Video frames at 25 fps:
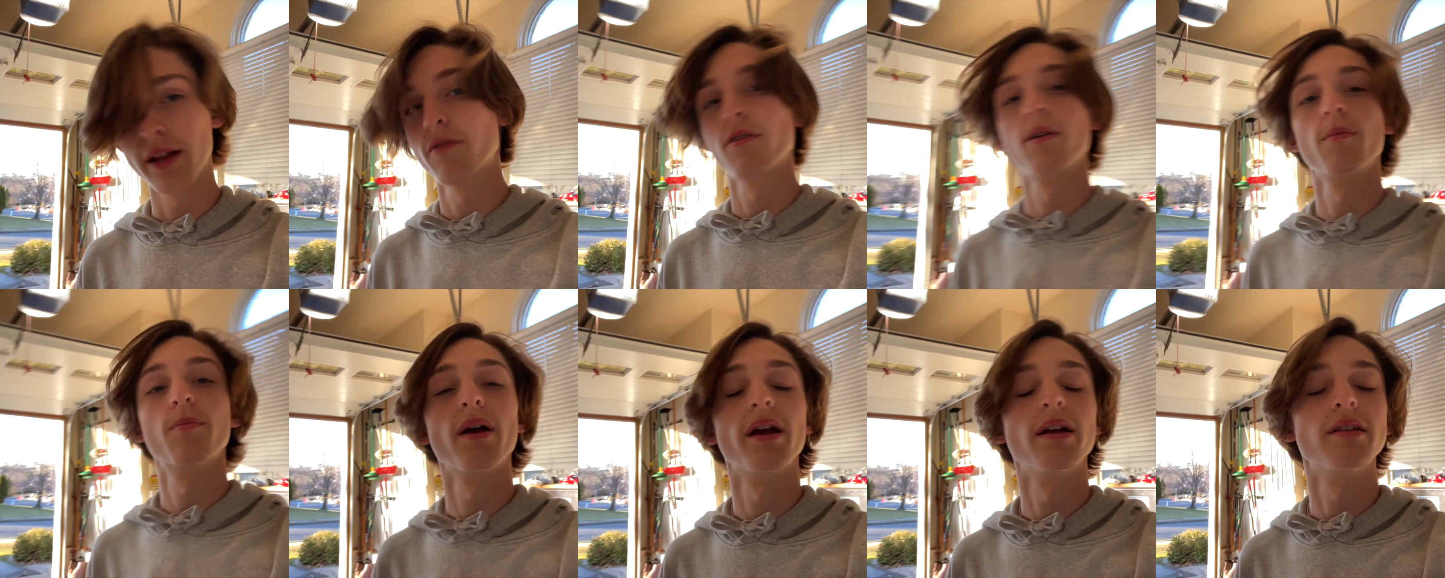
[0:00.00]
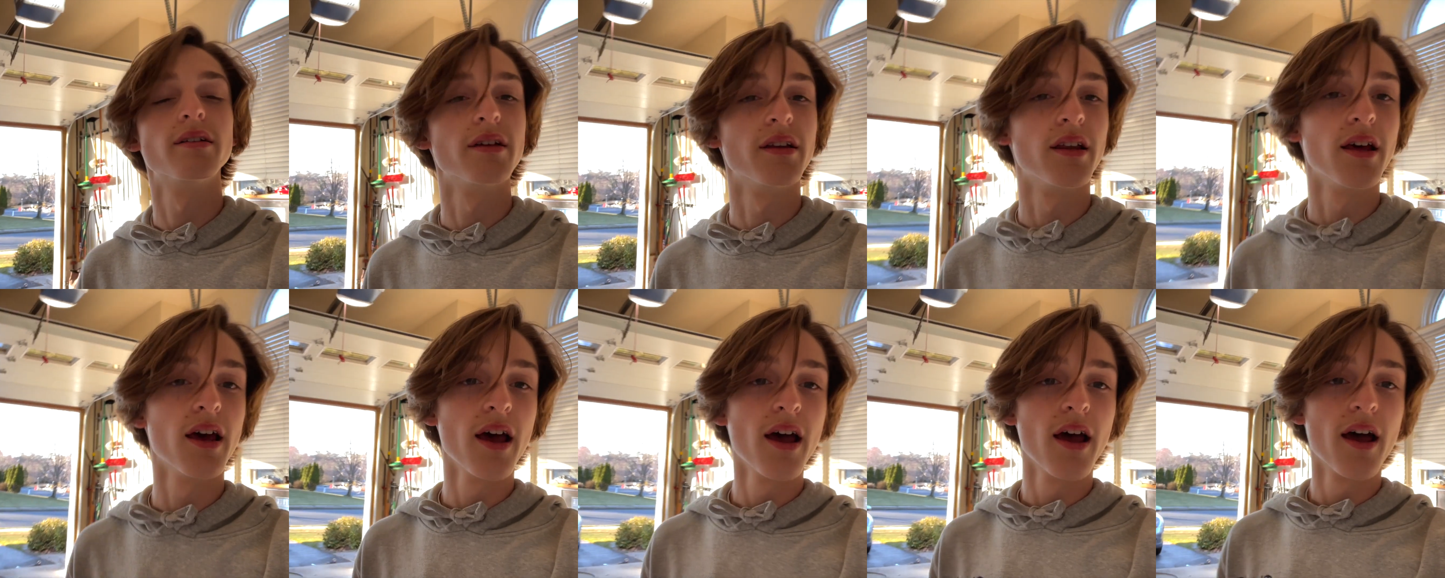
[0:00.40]

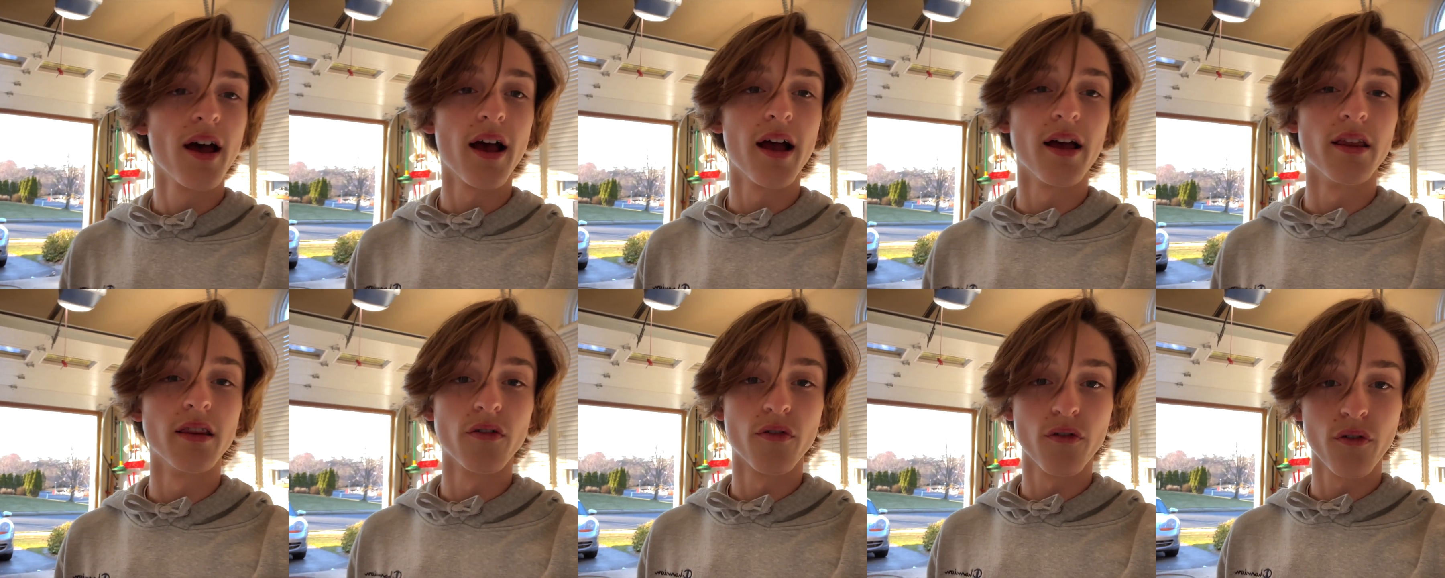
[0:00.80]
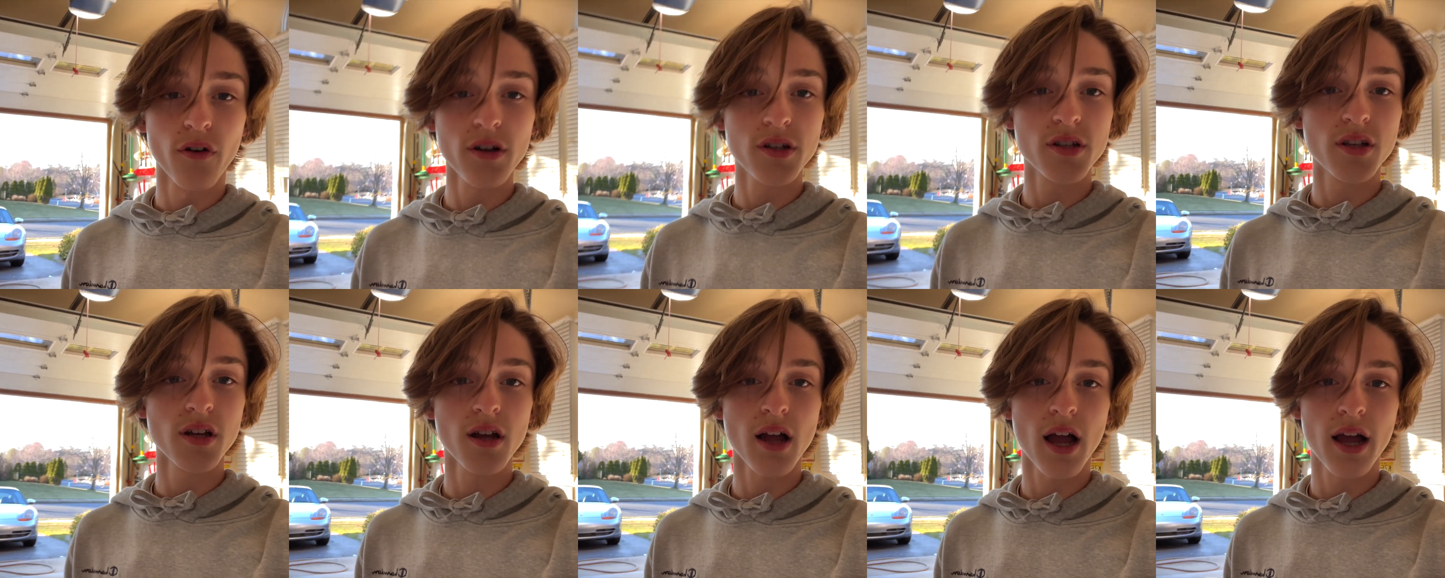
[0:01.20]
repainted. And the
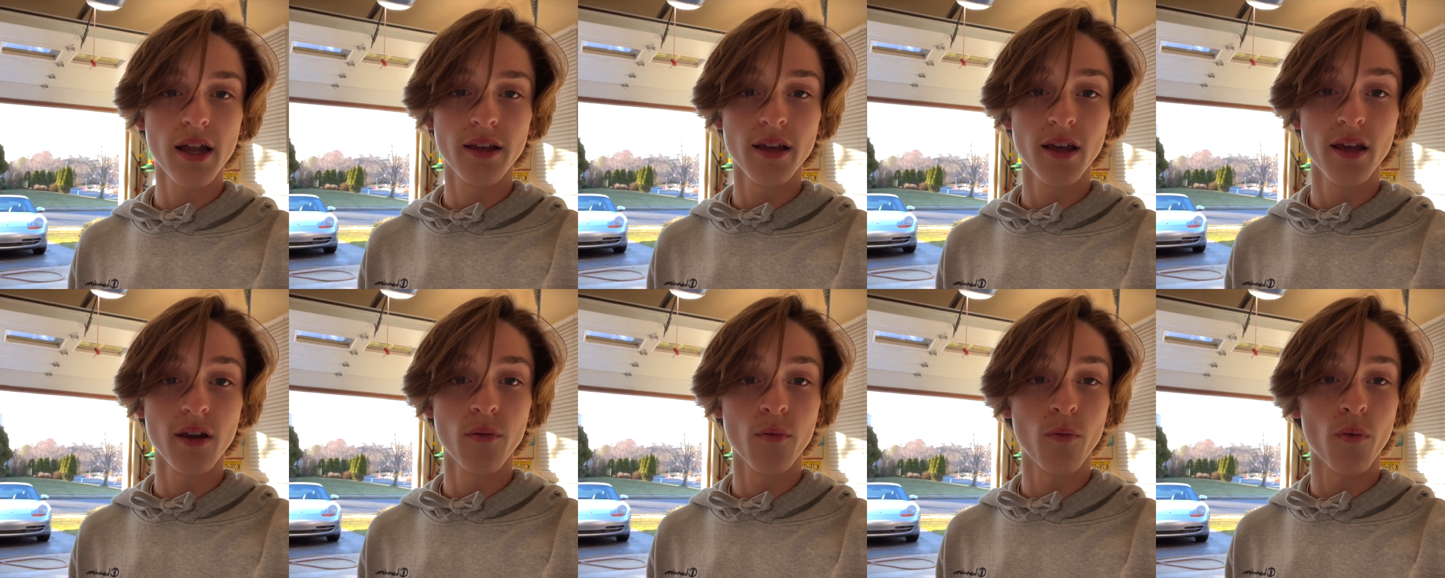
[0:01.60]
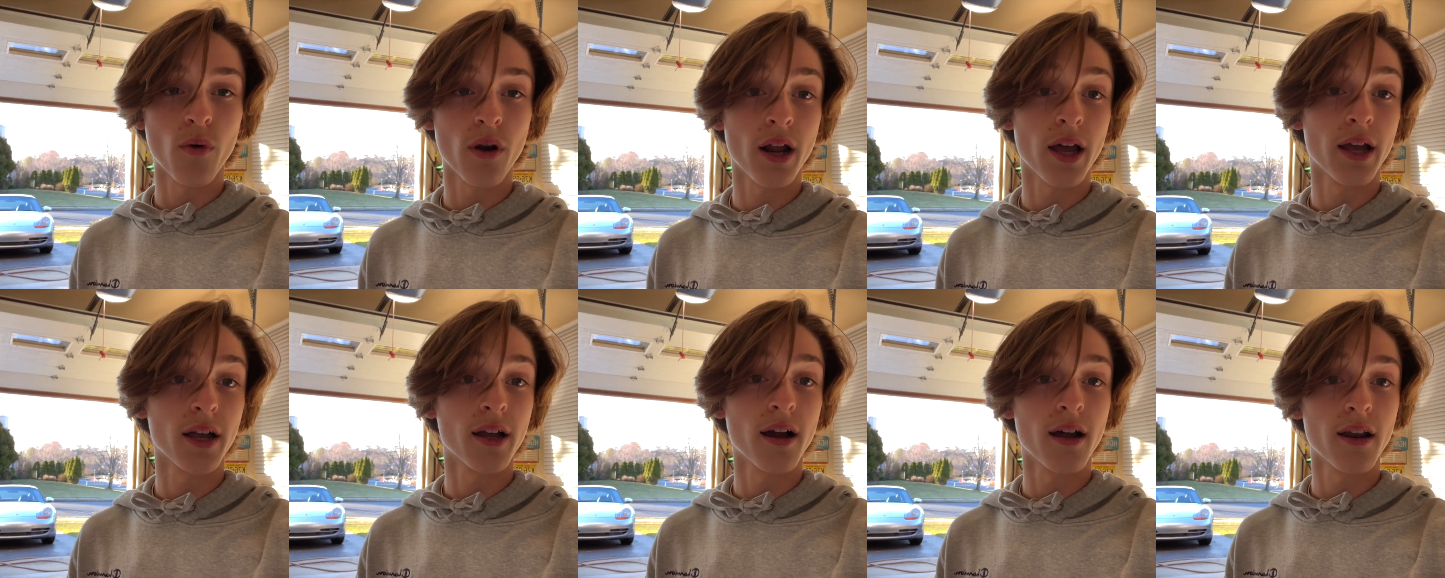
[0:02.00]
first thing I did when
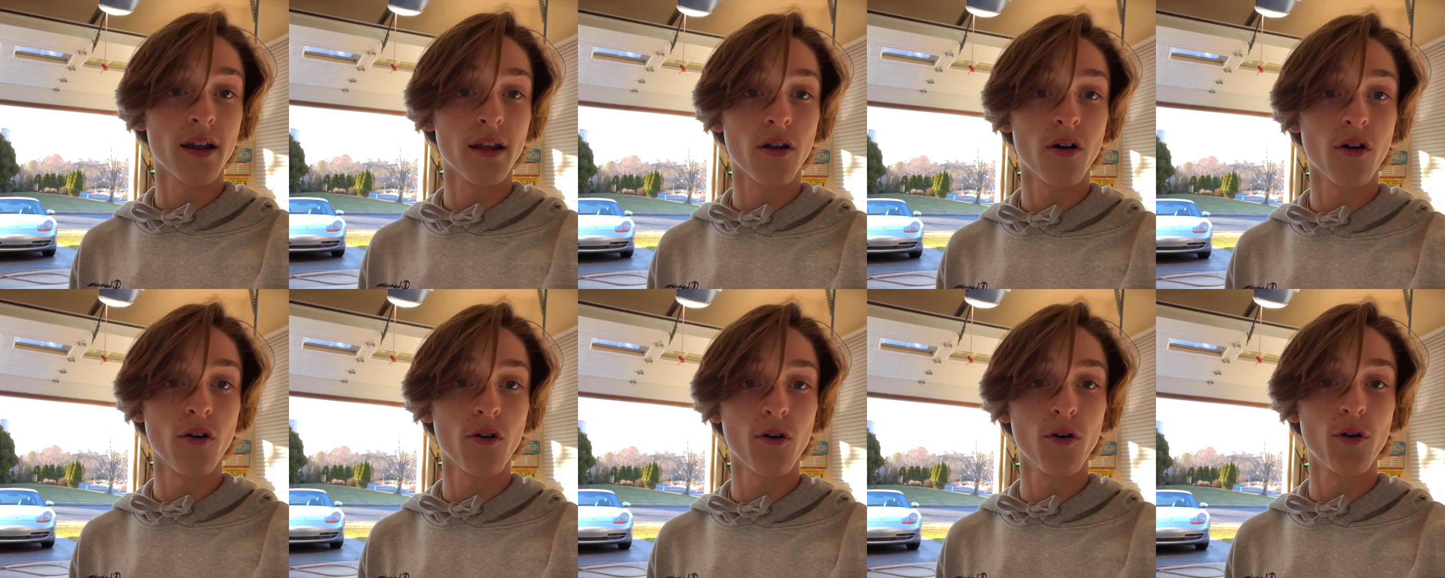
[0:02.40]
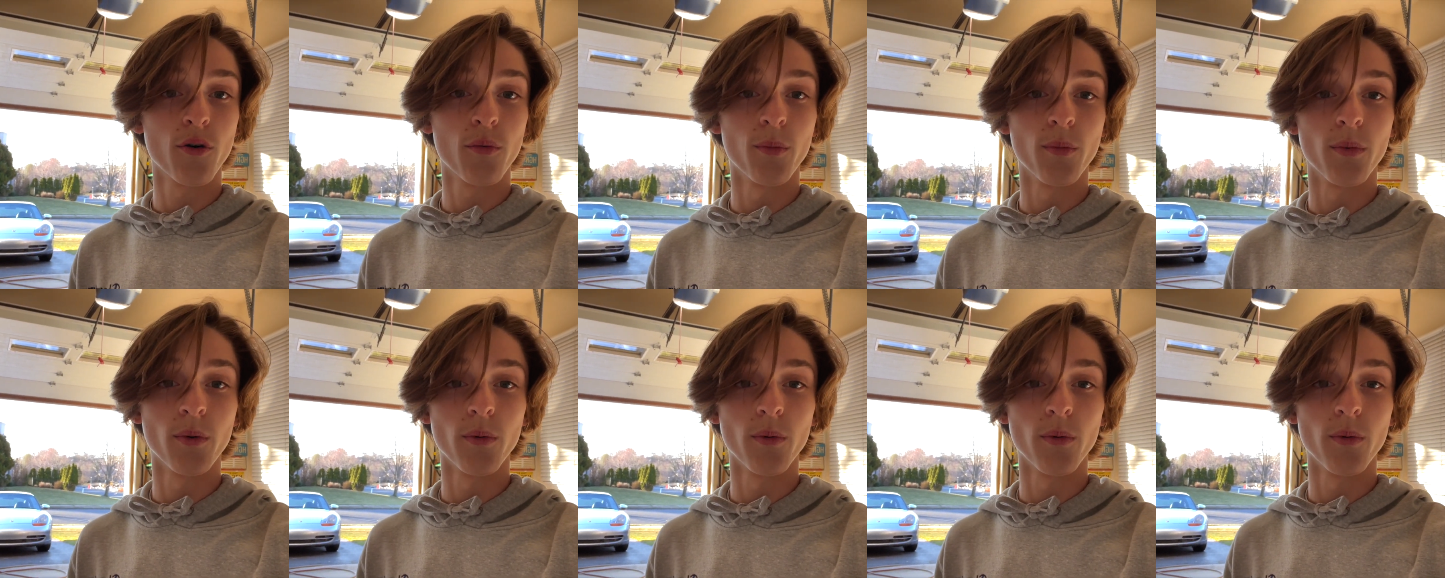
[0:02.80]
I got it home